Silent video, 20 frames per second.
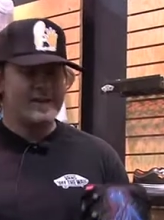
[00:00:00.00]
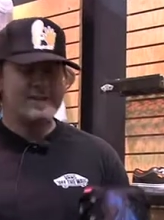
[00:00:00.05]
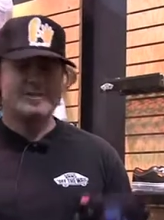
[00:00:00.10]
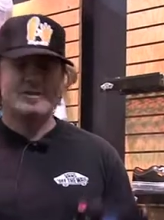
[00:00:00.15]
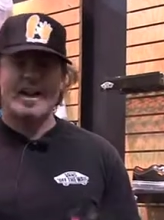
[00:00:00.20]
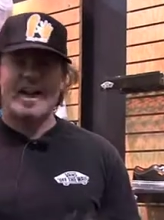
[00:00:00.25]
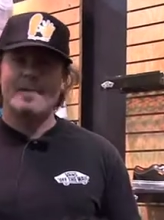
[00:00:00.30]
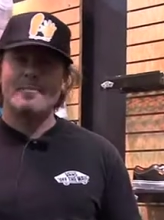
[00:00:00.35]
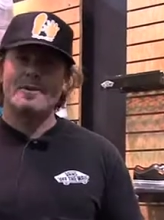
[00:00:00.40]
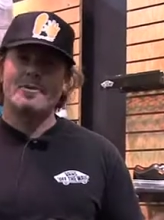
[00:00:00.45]

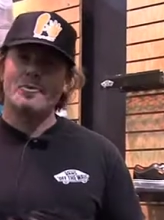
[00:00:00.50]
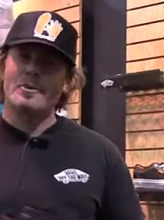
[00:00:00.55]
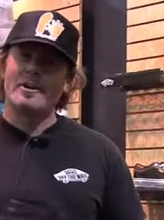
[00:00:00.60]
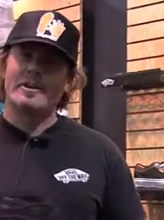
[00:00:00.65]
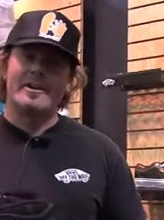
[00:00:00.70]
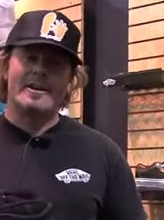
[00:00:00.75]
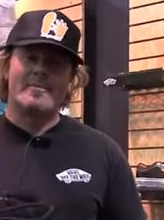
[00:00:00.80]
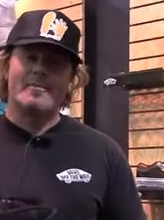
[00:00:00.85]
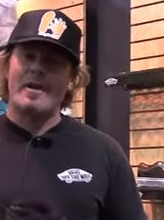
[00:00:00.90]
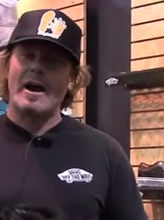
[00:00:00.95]
Jamie
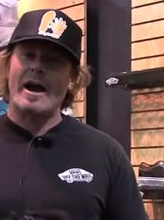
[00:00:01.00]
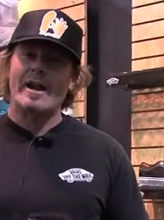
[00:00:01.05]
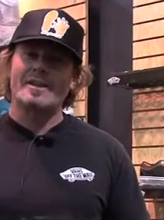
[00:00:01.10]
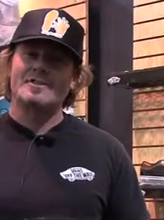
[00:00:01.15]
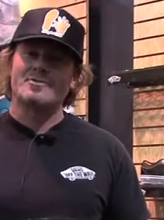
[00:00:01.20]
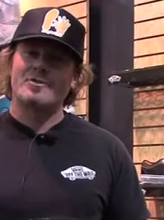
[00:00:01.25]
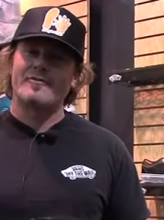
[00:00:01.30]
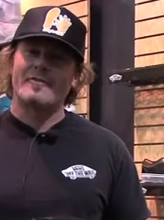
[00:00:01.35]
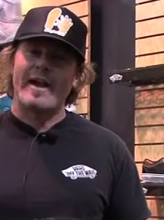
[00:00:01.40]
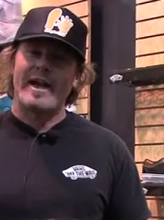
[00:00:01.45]
really
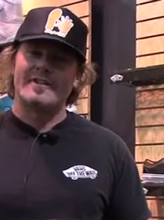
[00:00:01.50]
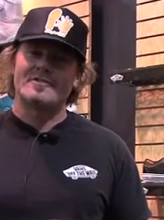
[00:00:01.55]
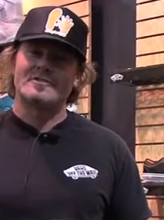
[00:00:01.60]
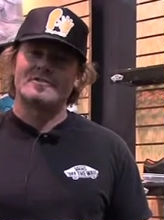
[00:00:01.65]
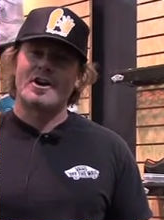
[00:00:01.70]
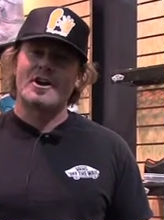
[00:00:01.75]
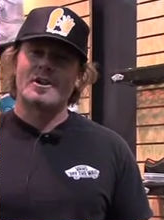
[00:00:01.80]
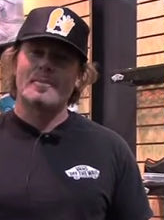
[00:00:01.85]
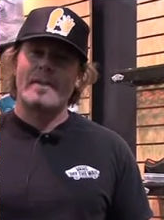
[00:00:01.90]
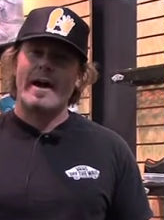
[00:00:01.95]
embodies what Vans is
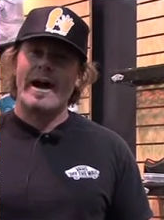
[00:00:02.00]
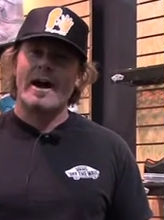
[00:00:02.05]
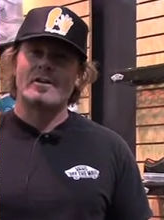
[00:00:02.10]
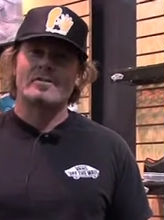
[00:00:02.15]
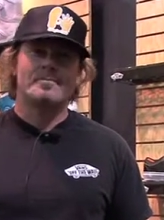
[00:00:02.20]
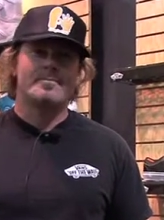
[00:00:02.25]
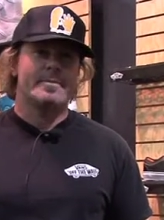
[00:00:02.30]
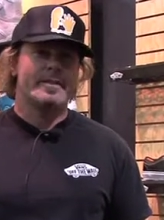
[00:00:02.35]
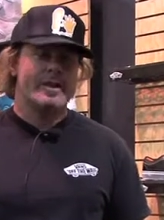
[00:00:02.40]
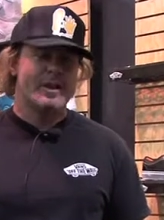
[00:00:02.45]
all about.
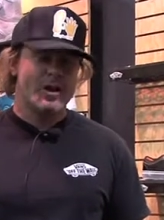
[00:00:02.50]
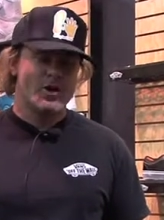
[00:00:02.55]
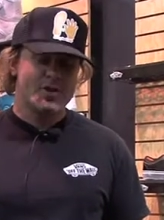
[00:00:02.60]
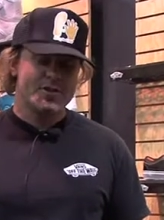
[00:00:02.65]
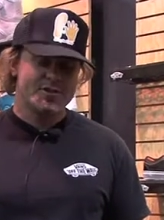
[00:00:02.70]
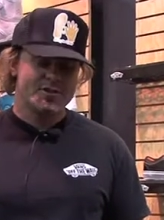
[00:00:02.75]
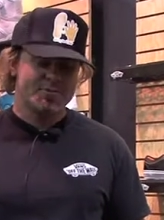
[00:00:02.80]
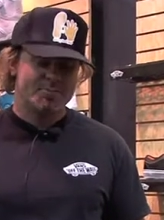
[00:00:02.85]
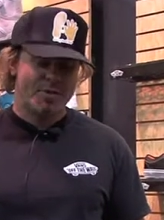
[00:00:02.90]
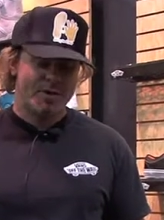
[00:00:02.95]

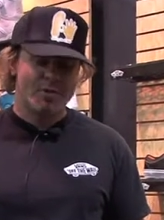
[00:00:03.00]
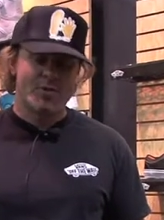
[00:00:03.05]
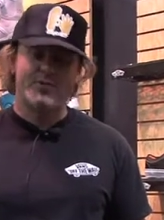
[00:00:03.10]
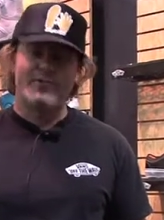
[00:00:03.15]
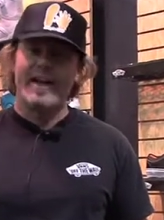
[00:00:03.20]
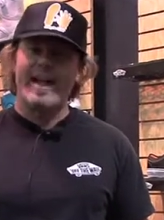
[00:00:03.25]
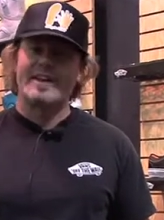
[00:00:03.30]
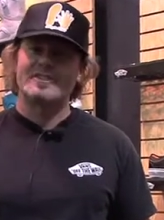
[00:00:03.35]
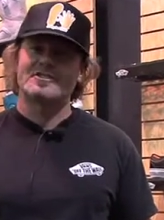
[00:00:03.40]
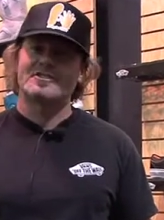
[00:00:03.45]
He's been with
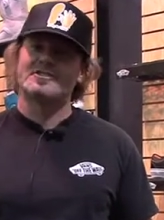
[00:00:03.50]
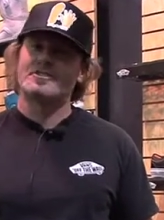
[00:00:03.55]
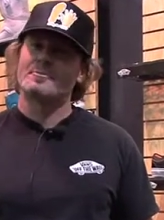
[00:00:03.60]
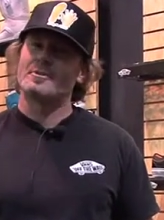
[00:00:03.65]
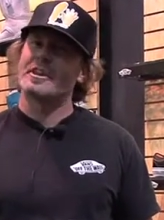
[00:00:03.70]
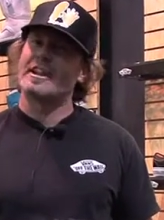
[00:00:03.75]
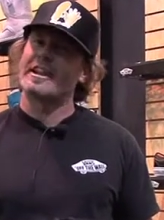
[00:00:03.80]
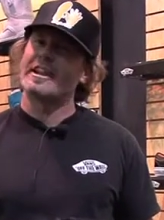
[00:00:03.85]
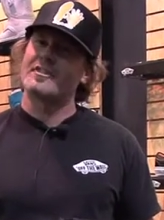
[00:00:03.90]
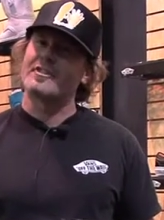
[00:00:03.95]
Vans since the
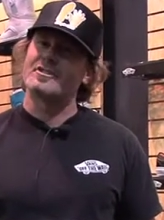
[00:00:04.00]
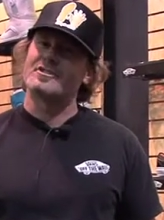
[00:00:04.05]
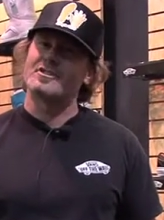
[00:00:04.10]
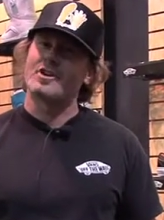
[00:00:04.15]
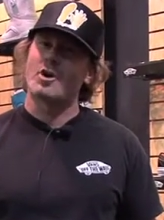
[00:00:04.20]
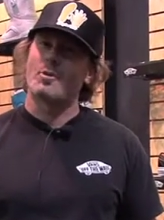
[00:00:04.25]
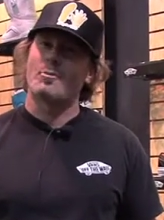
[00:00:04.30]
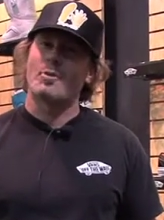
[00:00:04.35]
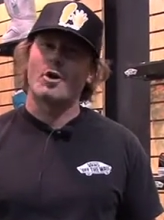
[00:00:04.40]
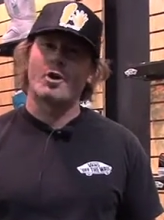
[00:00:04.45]
beginning of the
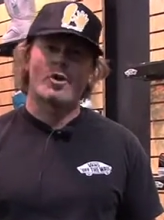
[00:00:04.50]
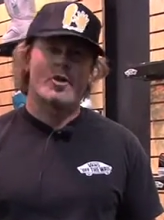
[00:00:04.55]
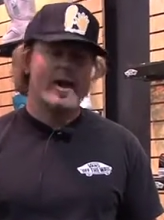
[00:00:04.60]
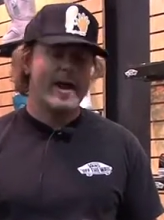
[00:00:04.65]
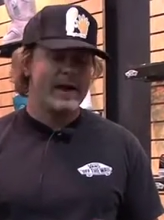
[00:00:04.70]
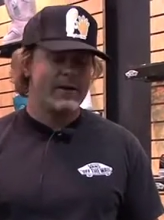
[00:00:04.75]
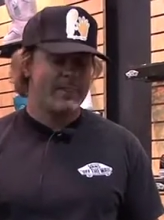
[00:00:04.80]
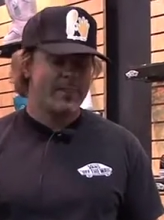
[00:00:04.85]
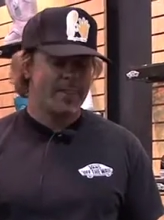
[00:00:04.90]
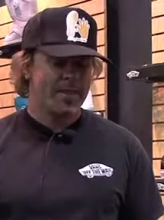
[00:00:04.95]
snow
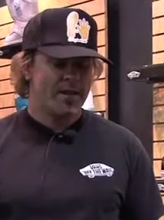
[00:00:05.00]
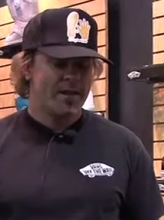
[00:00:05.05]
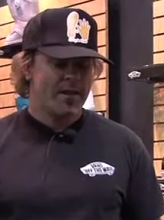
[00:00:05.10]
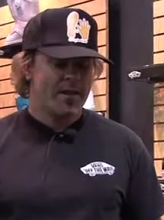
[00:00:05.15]
program.